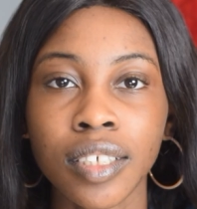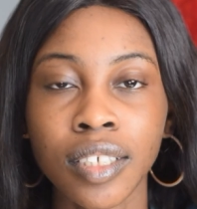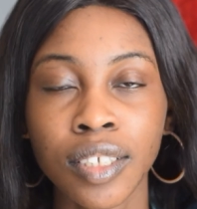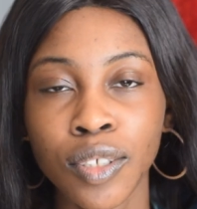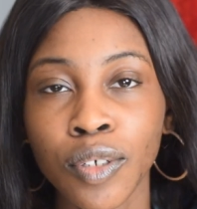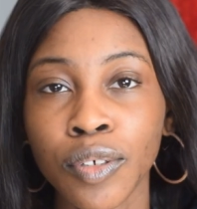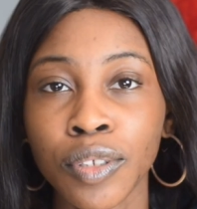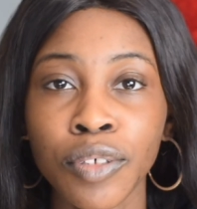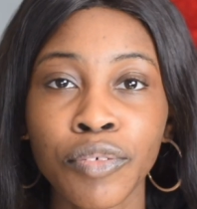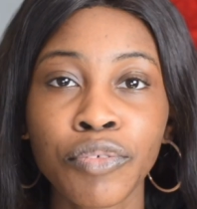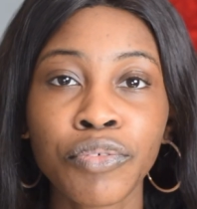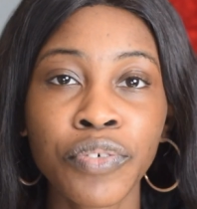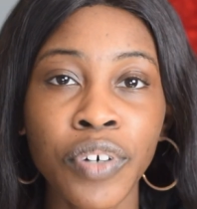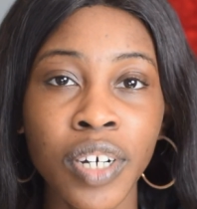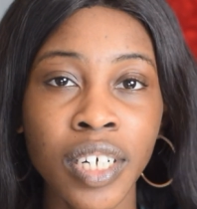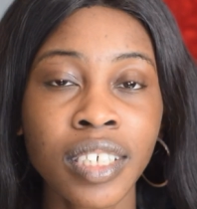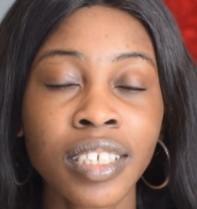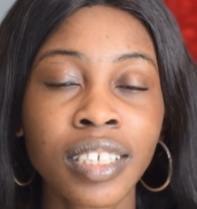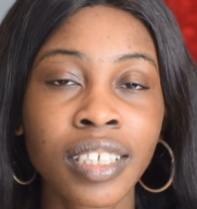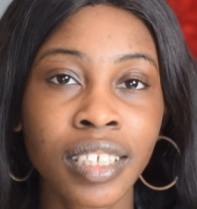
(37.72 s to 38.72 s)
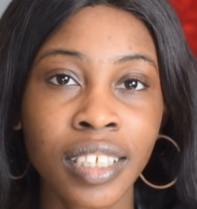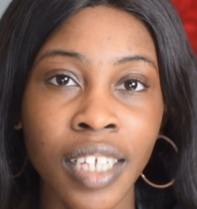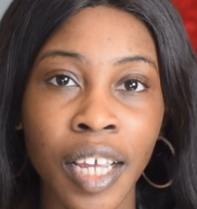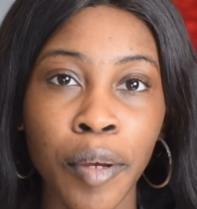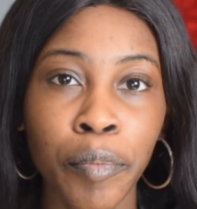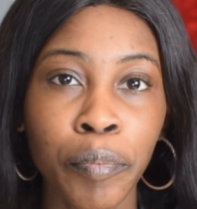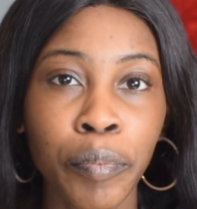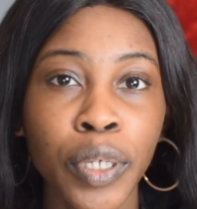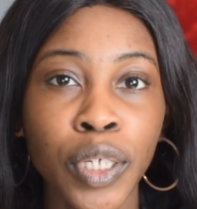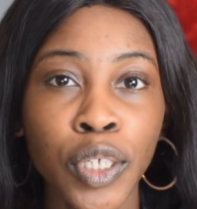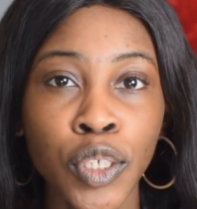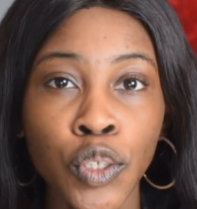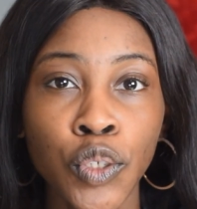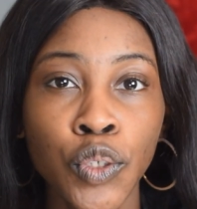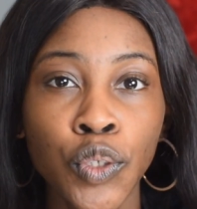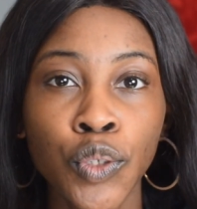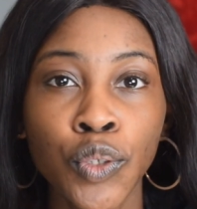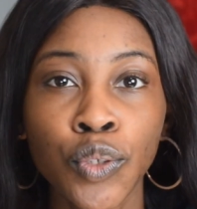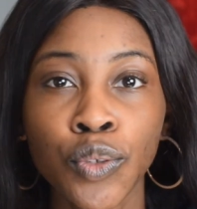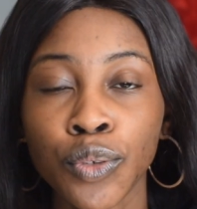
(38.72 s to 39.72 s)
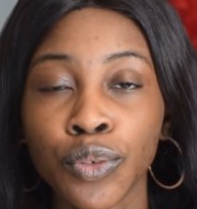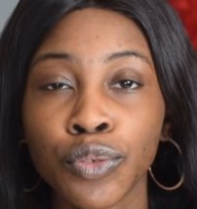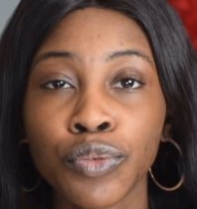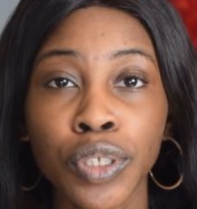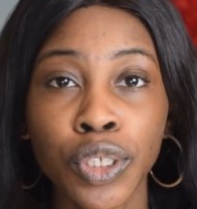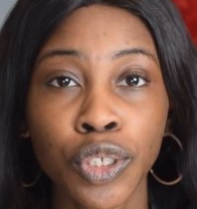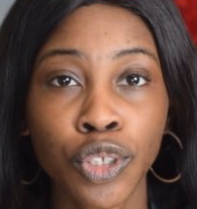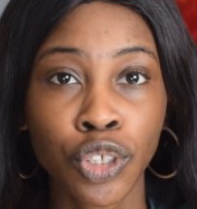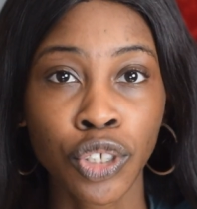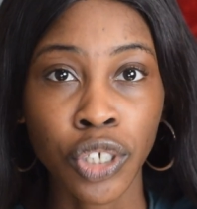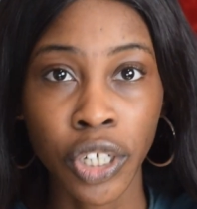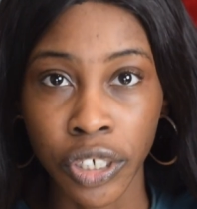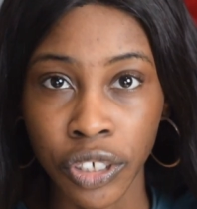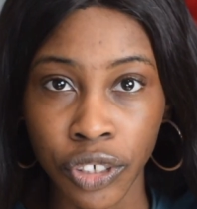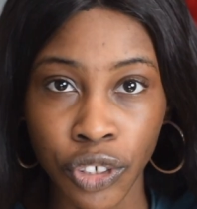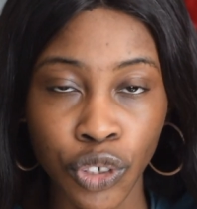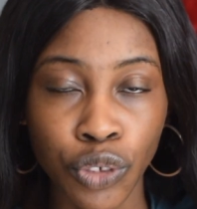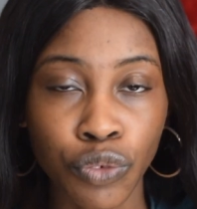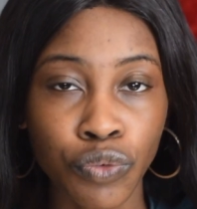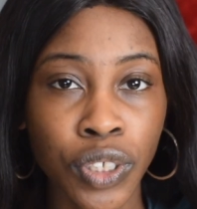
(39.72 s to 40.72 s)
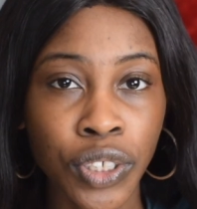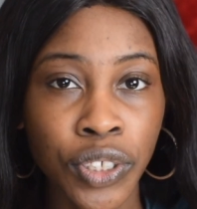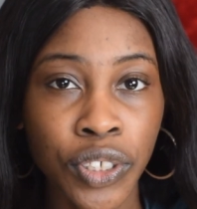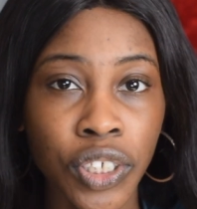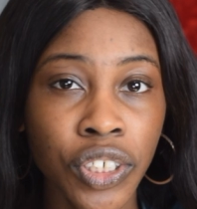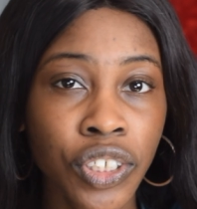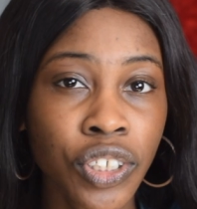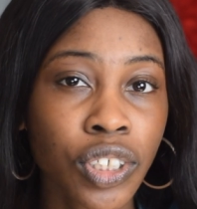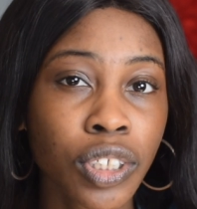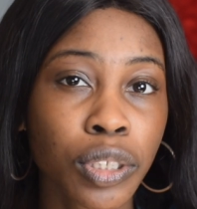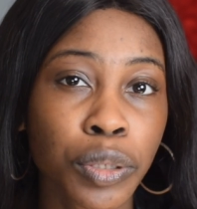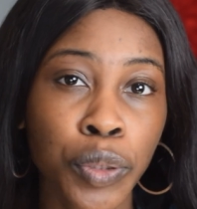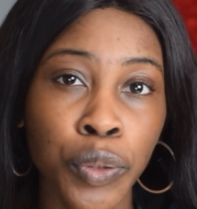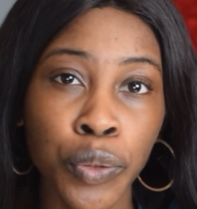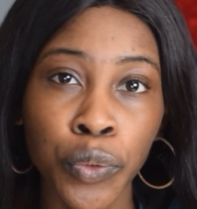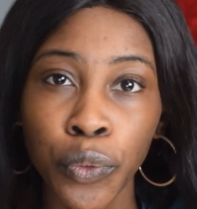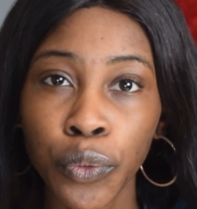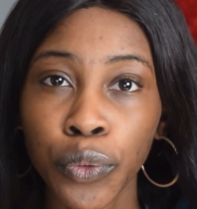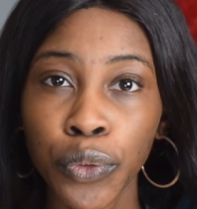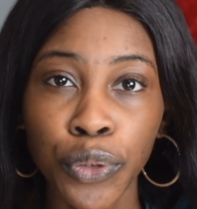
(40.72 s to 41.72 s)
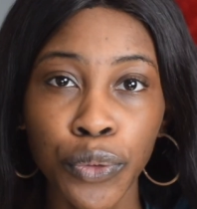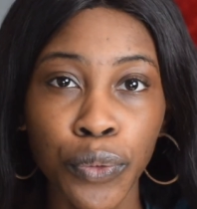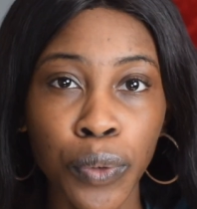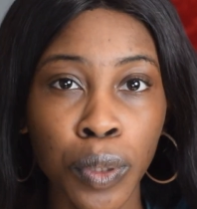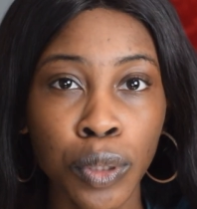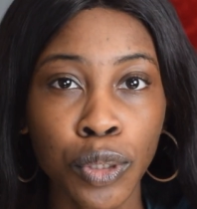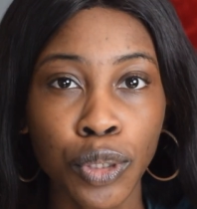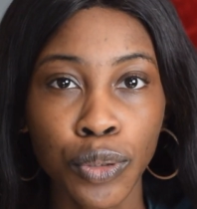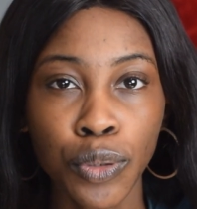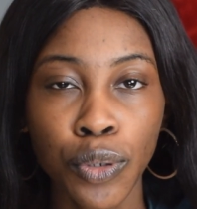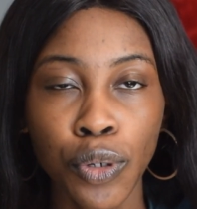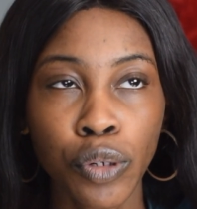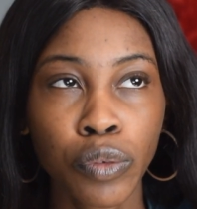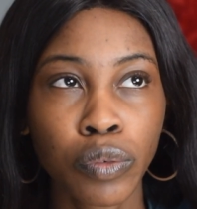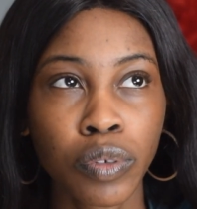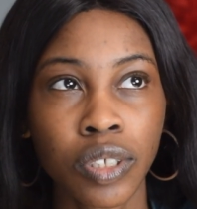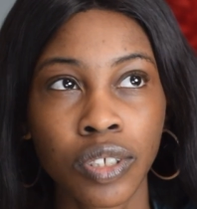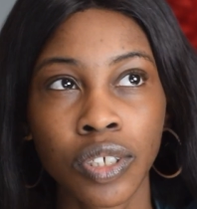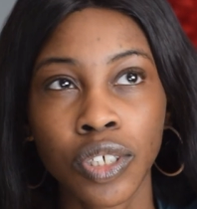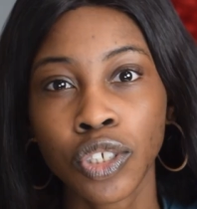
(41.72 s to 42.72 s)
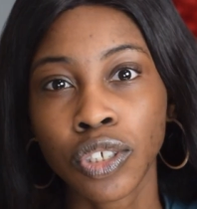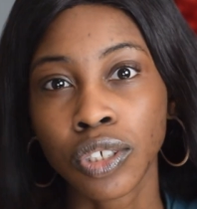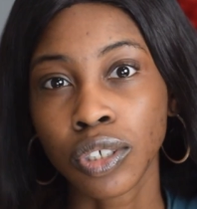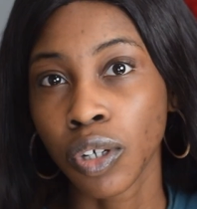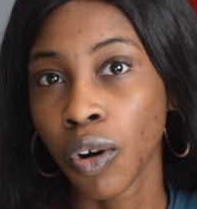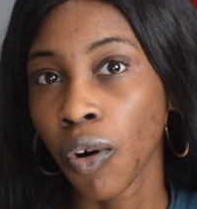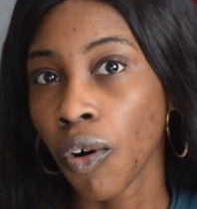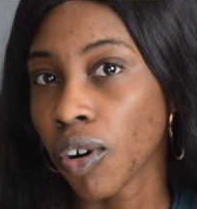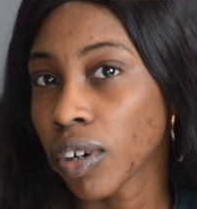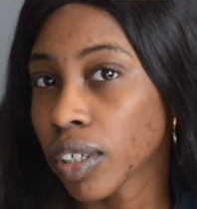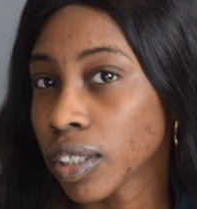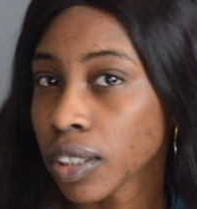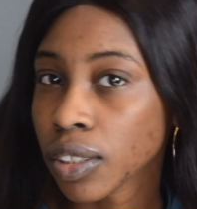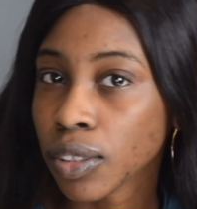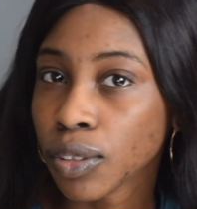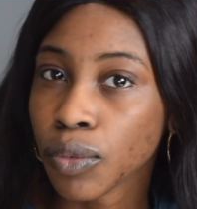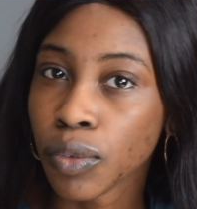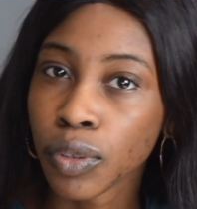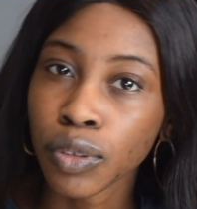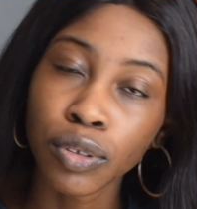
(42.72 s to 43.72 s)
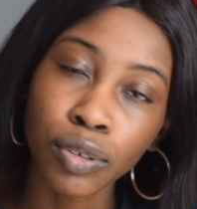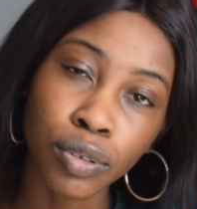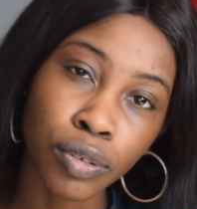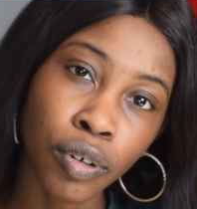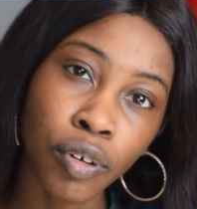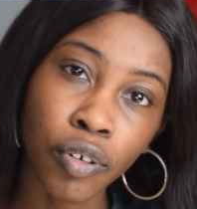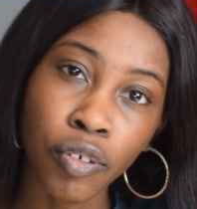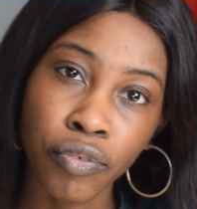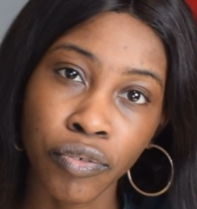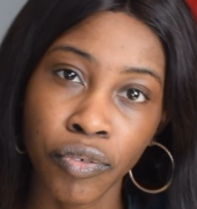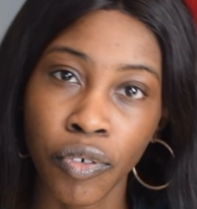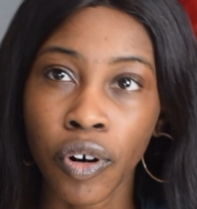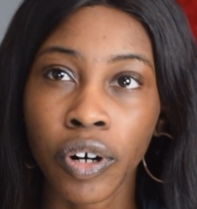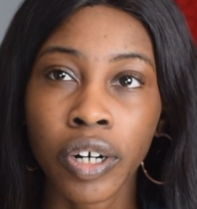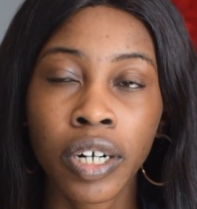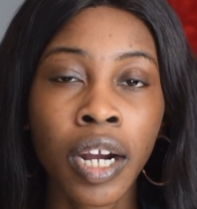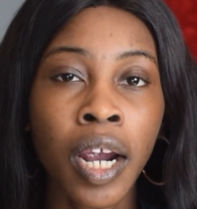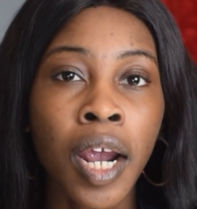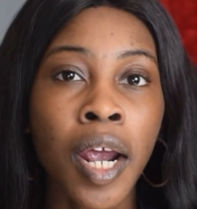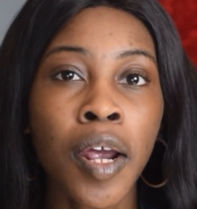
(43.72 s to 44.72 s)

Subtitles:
So the first step is to research the school you want to go, research the course you want to go for.